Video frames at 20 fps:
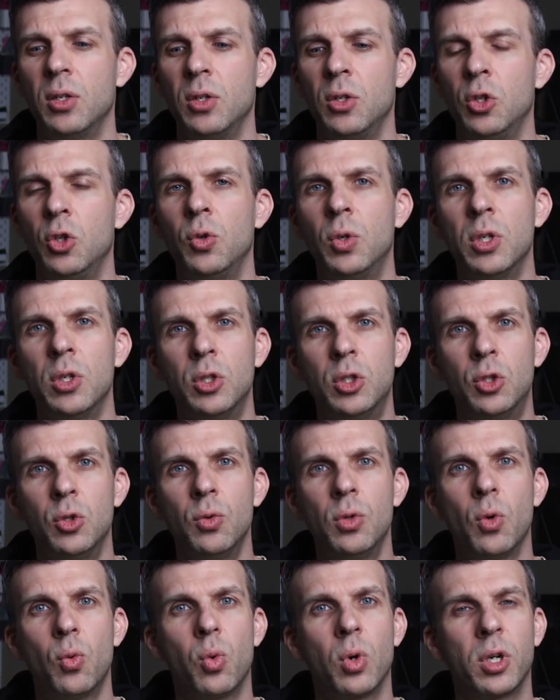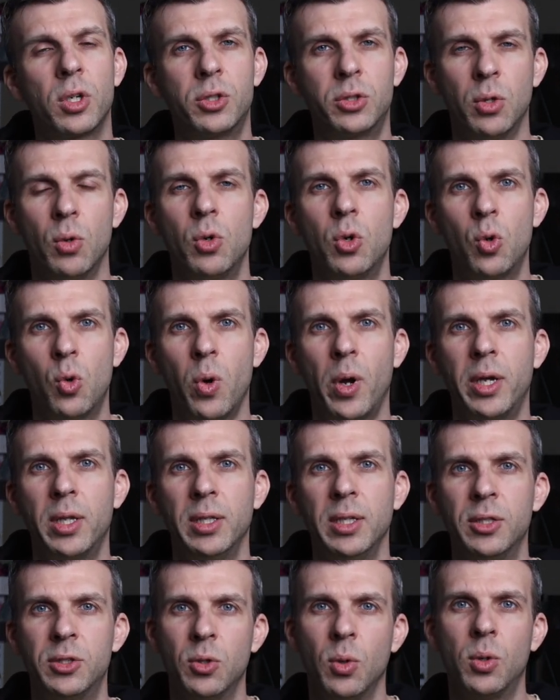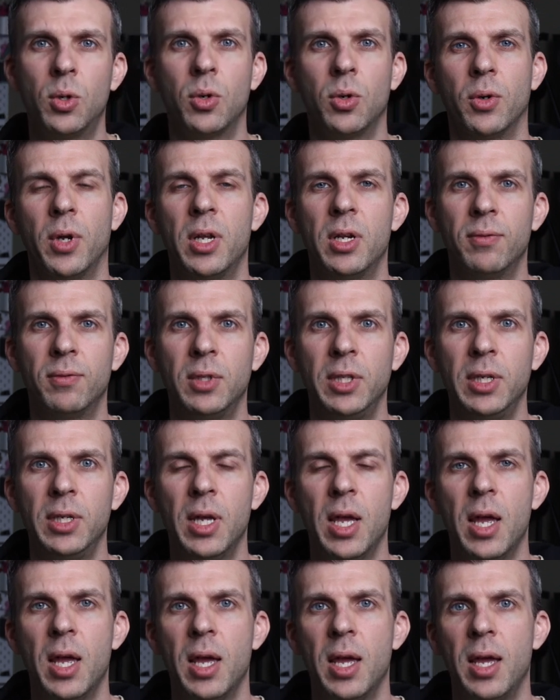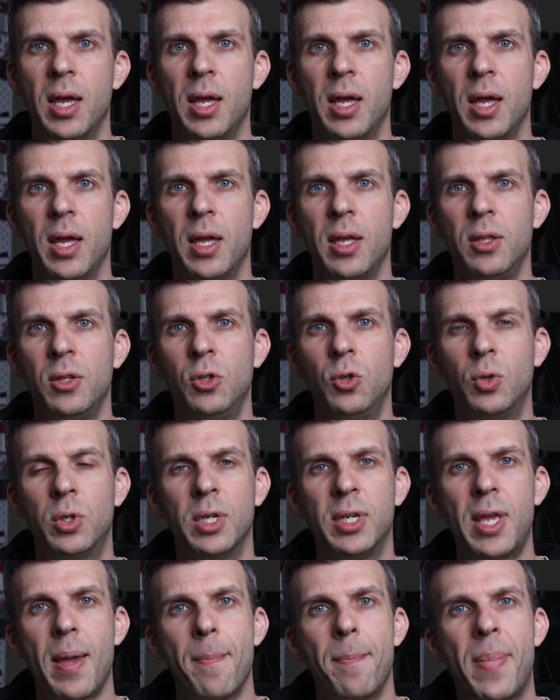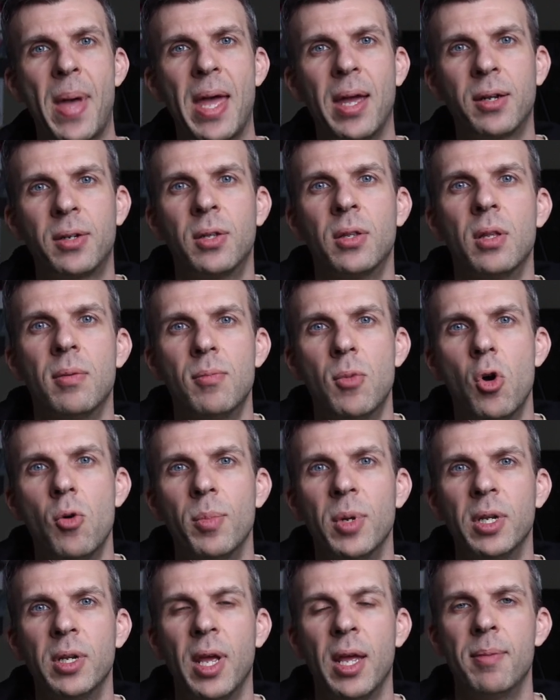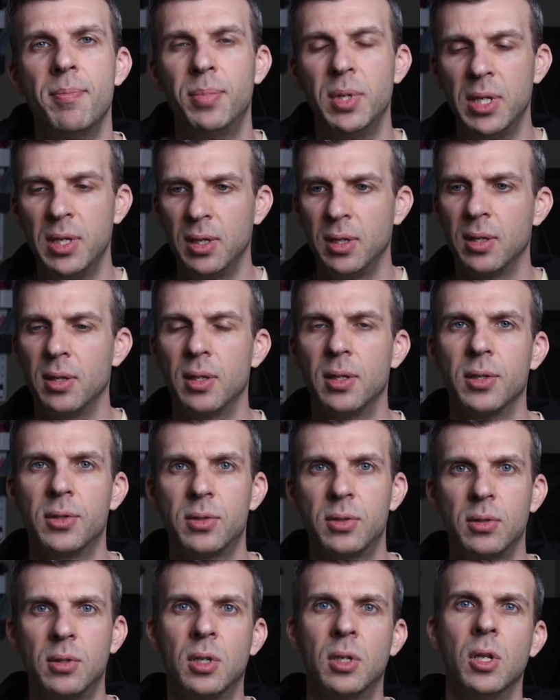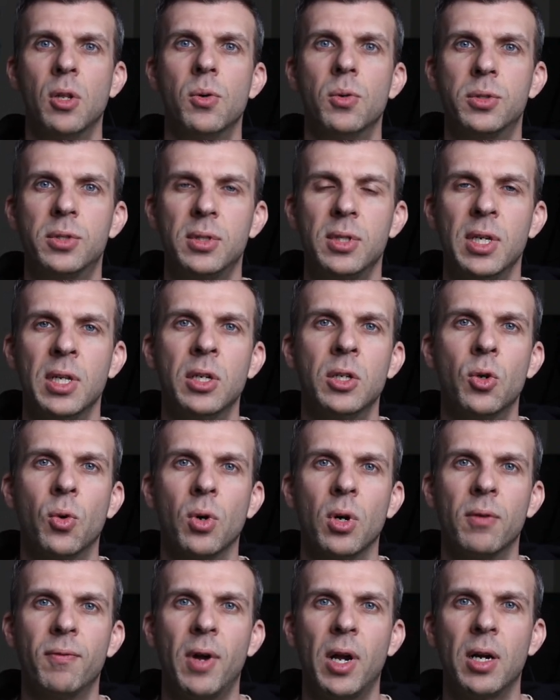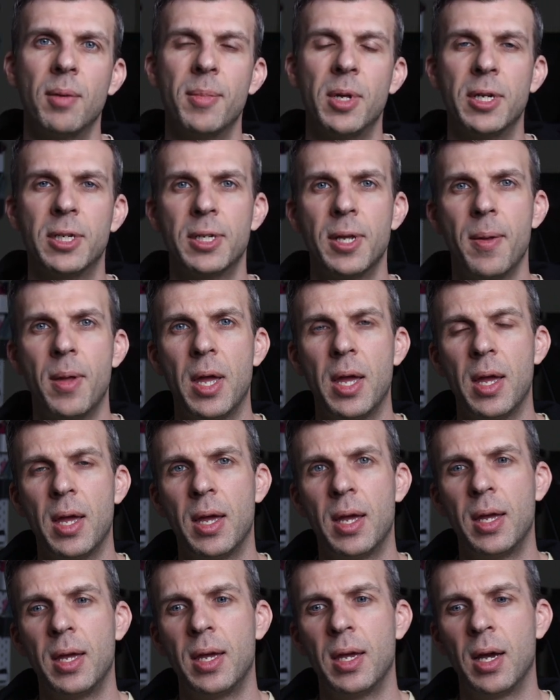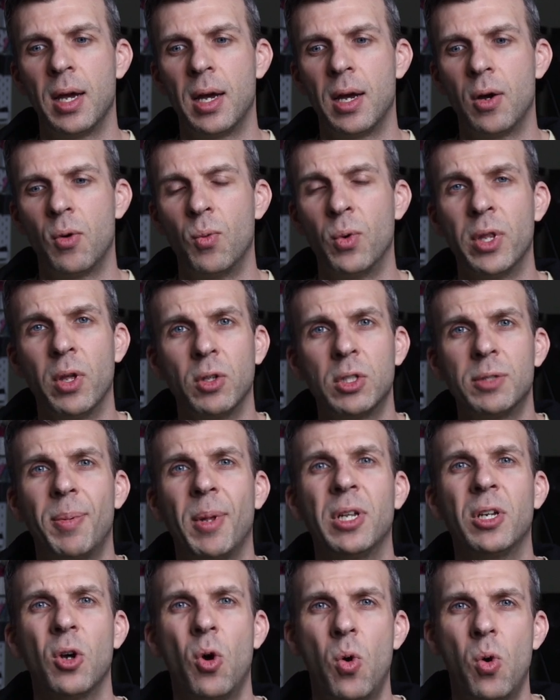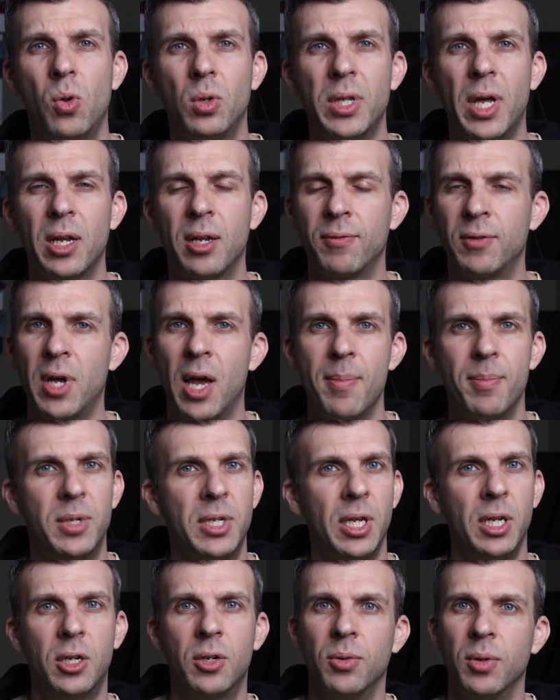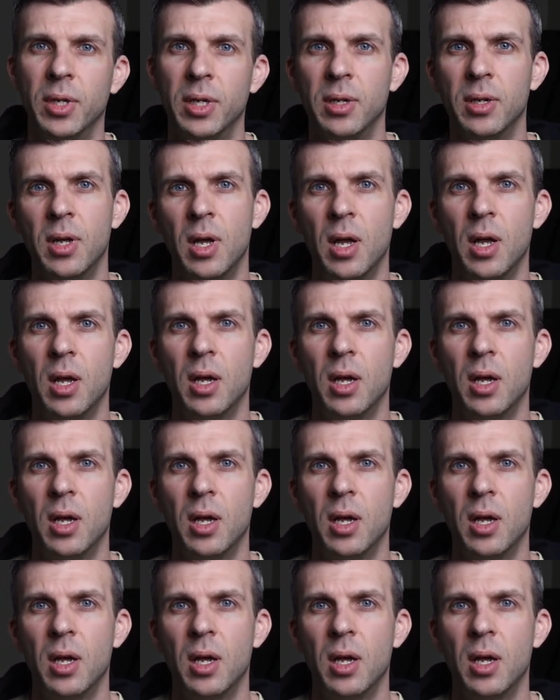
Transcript: you can do the work so quickly, so creatively. You can get back to the moment and being in this close indoor environment without spending a whole lot of time tinkering,